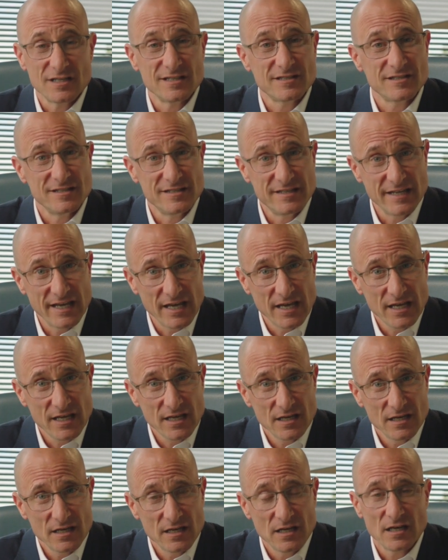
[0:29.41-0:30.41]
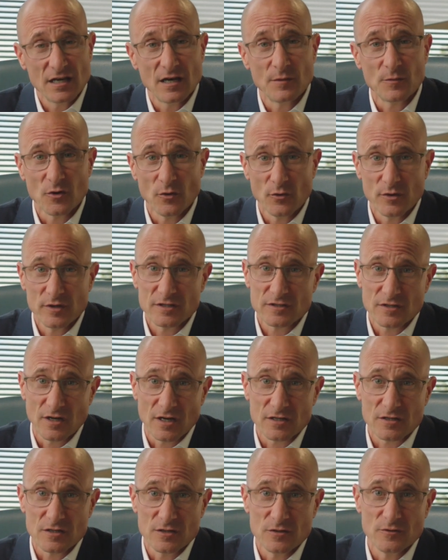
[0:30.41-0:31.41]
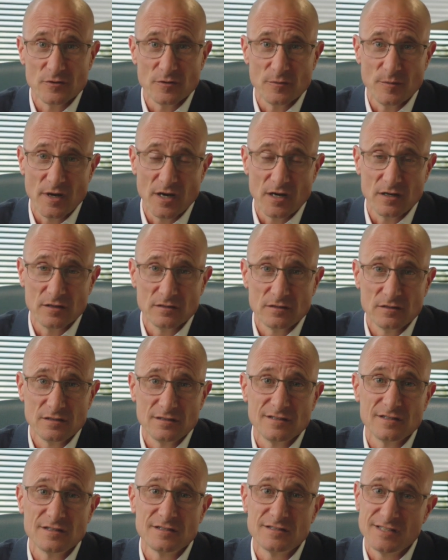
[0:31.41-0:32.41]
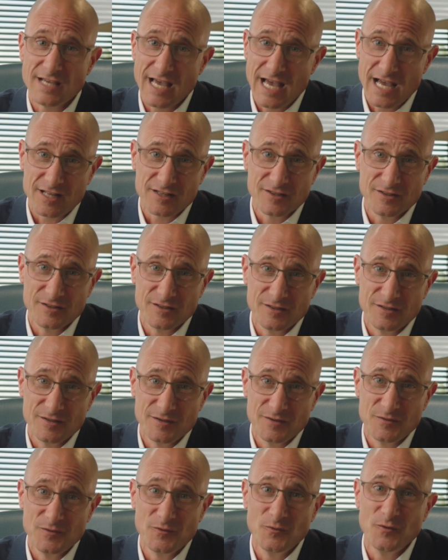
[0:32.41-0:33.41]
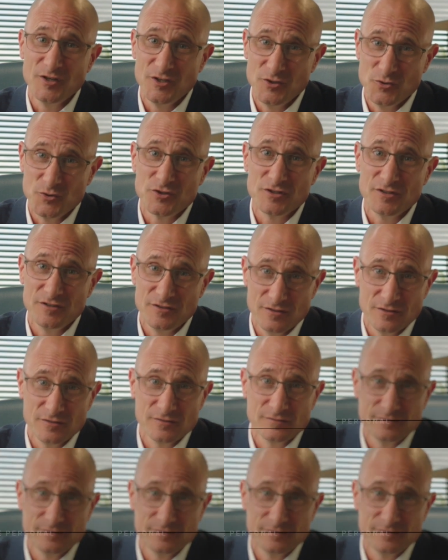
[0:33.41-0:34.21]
And today, I'm going to talk to you about exactly what you should do.